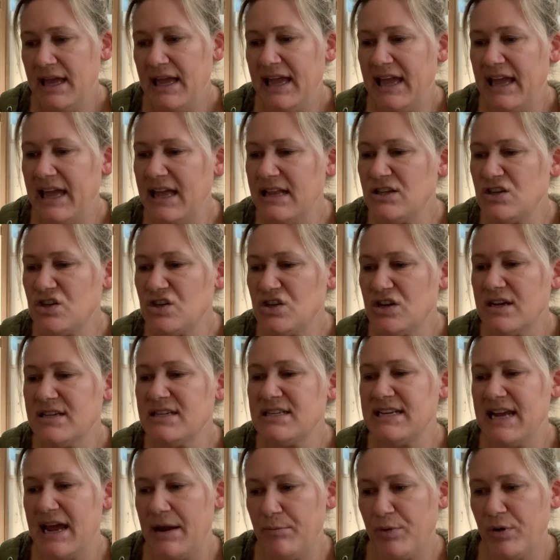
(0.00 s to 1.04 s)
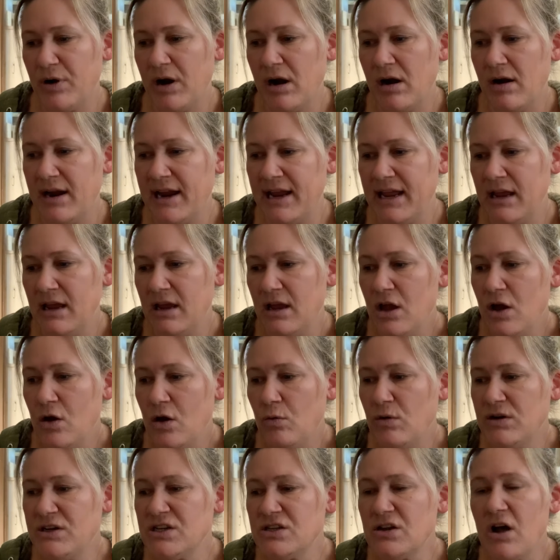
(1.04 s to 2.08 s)
It's just temporary,
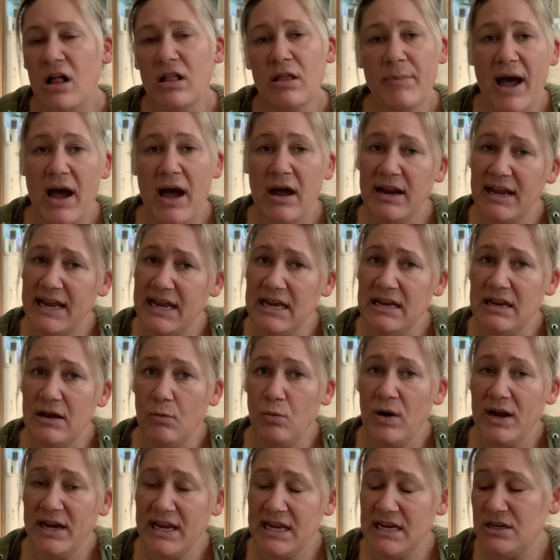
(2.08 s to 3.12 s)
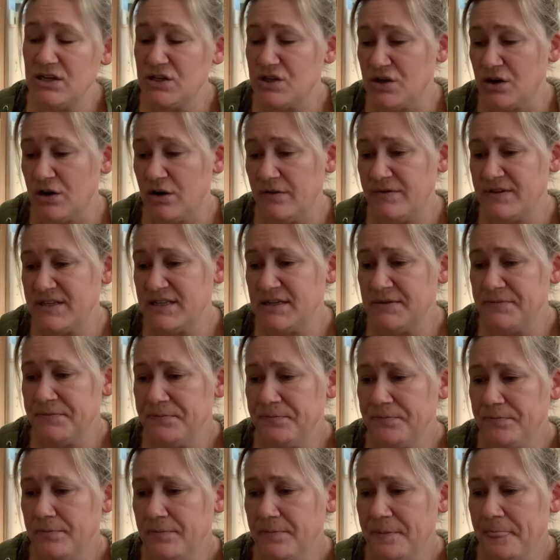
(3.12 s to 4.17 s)
which is all about he, what he deserves.
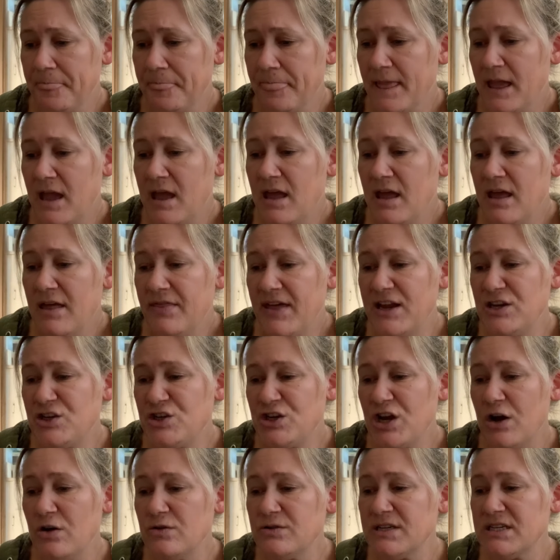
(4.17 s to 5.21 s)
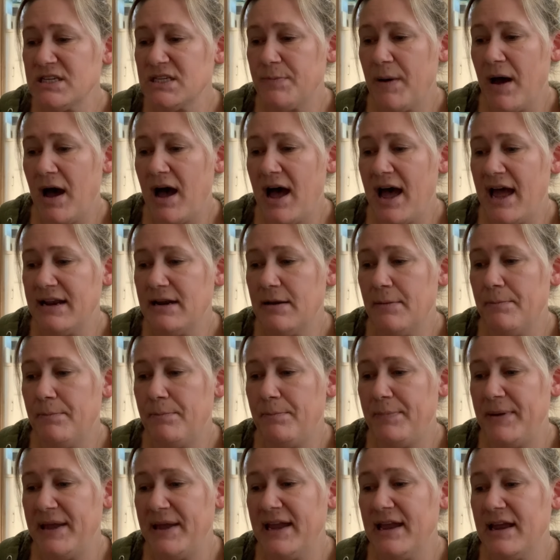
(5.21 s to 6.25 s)
They chose a spot
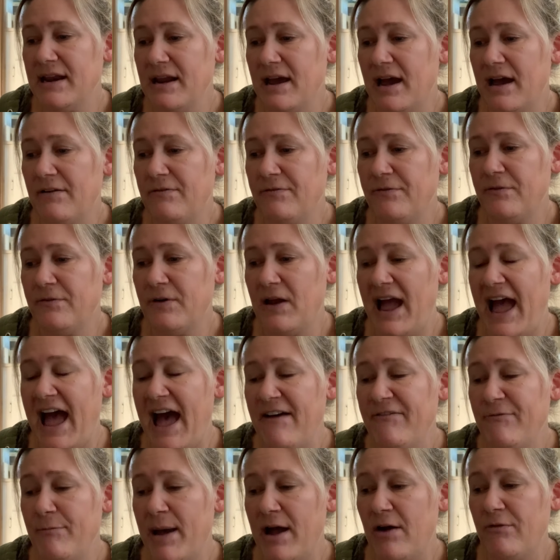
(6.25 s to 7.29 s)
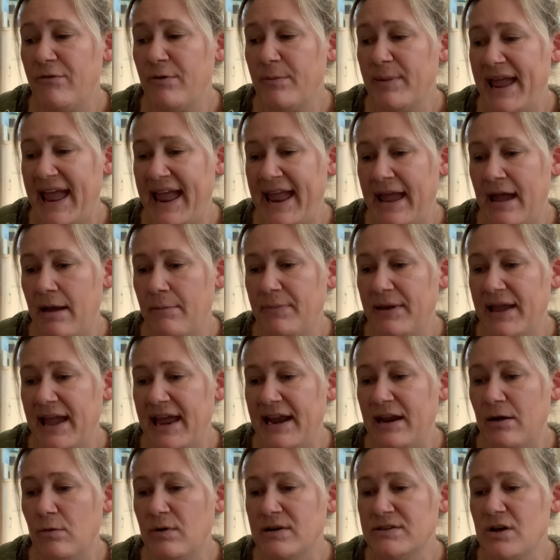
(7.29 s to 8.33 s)
big enough, a half mile from camp,
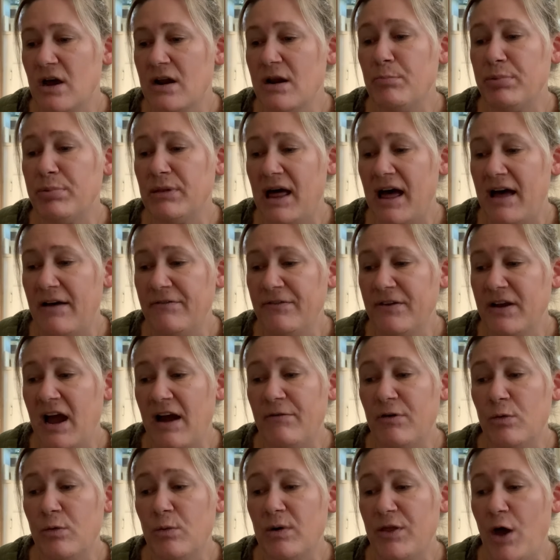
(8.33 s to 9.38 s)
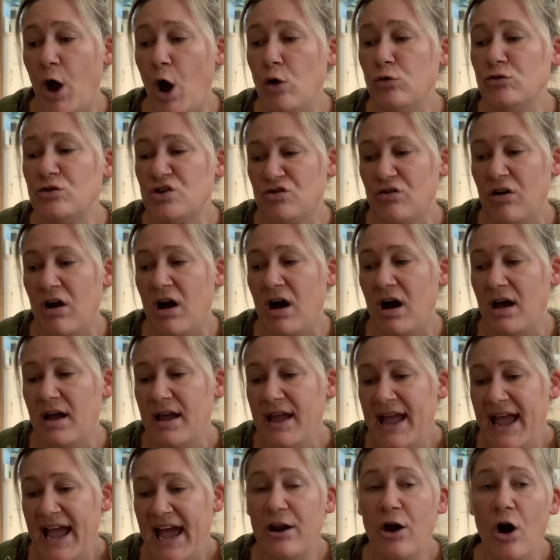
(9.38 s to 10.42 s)
and it was on a bluff covered with oat straw
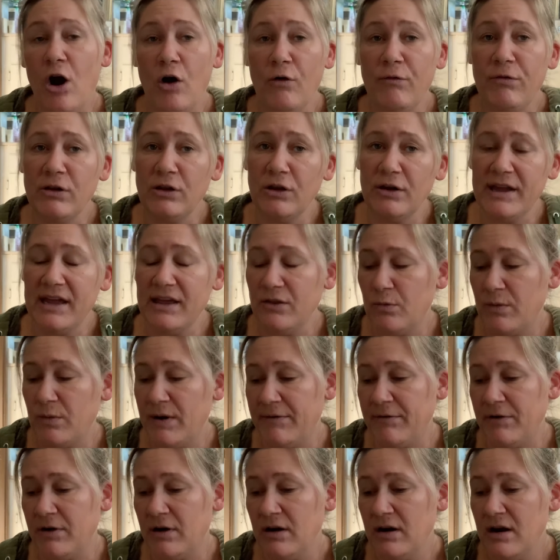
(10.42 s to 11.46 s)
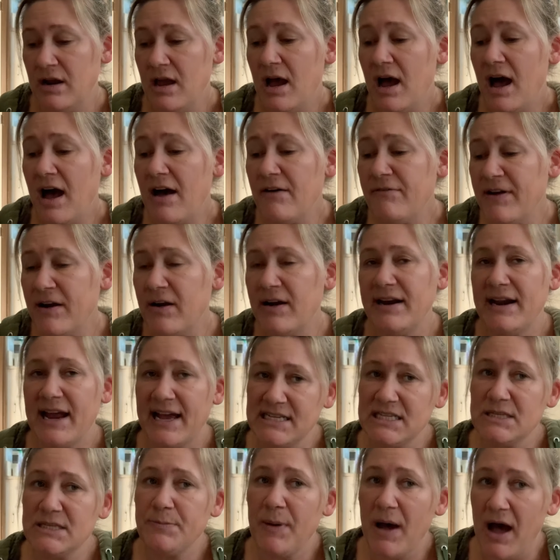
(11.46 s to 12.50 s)
and overlooking the river. A very
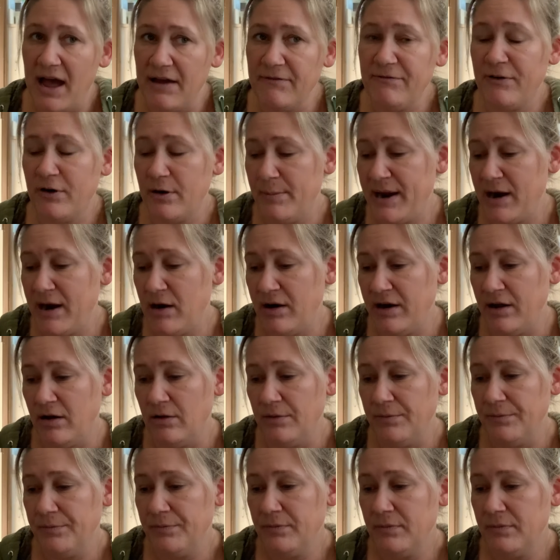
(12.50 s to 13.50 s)
nice spot for a burial.